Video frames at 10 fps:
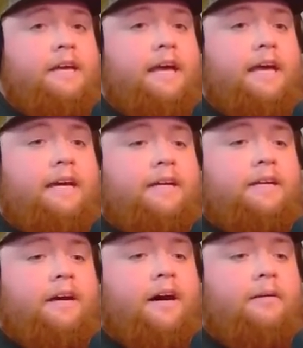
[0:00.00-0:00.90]

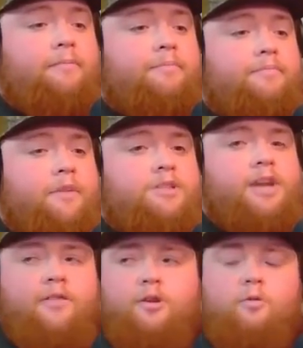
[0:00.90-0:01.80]
And there's
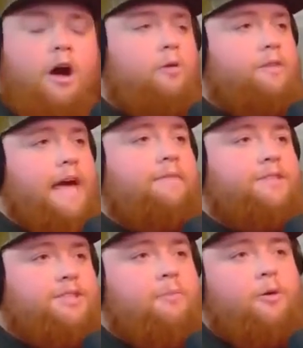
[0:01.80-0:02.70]
nothing wrong with having
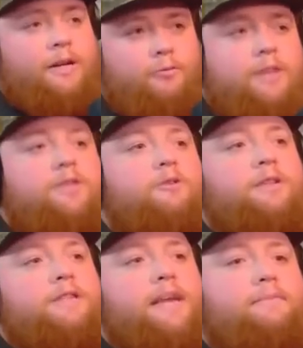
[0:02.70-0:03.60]
someone with you in
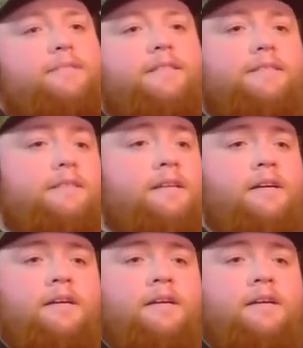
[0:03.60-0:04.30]
the same season.